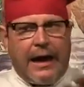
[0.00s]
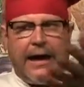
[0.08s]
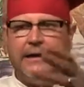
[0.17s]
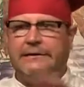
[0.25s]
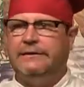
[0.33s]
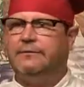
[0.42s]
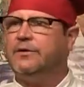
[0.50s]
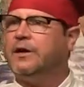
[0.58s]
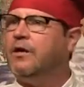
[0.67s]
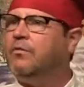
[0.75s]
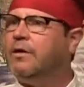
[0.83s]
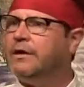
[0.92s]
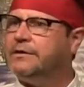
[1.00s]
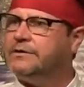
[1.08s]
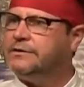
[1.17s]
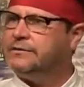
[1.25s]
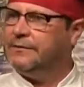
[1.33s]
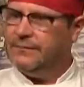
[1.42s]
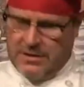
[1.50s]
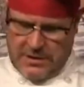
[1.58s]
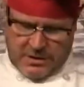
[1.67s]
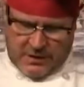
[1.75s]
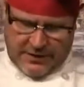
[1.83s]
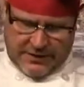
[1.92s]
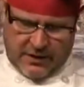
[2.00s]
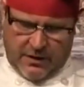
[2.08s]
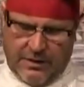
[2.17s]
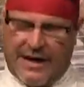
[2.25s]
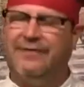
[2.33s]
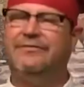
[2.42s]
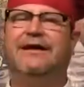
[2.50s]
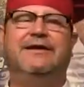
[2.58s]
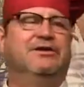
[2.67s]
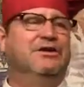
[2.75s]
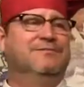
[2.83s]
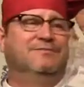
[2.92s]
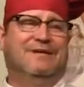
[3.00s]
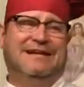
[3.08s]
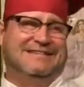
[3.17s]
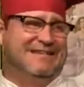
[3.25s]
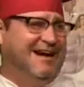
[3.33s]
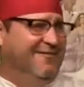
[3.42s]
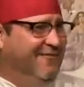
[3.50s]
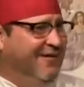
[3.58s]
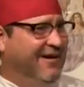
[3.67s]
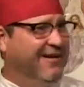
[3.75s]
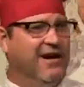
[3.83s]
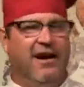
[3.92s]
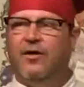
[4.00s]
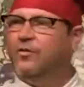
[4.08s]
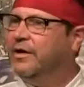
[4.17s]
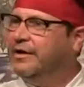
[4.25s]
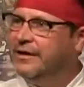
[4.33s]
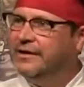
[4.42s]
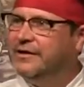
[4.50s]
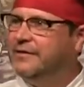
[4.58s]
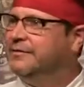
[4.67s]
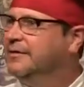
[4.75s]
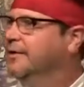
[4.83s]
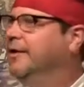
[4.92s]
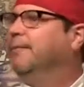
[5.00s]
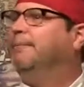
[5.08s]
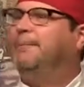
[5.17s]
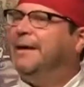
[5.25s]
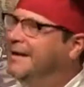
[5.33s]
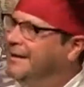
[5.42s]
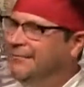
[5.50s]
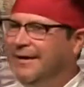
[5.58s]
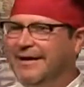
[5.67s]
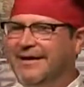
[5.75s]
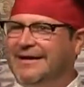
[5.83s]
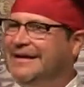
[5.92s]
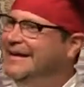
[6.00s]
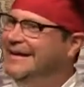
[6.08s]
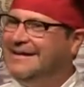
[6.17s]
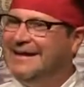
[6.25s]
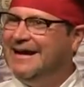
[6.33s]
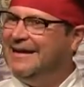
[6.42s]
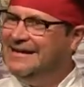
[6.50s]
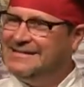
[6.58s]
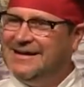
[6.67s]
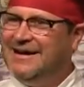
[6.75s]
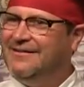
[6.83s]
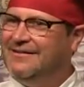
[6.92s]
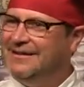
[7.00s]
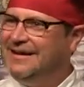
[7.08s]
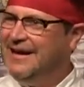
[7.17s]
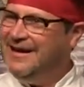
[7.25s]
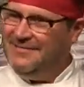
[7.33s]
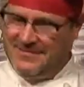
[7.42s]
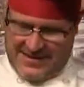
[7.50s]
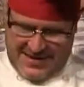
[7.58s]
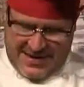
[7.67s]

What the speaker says: A little more hot water to it. Or you think, oh, I've added too much hot water. What are you going to do? Peanut butter, get in there, let's go, okay?